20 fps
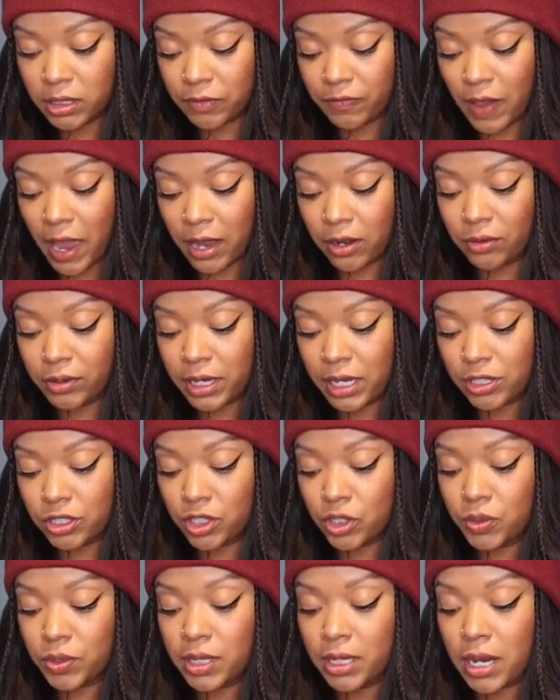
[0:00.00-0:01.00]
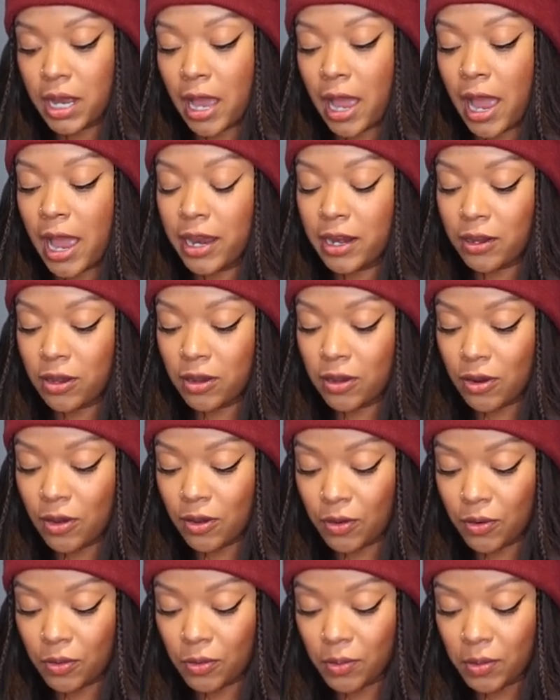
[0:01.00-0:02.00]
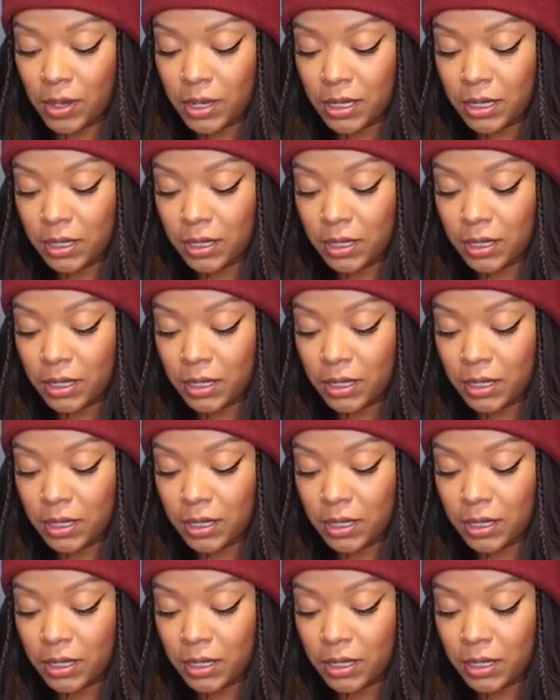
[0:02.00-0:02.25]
If I don't get to it, I know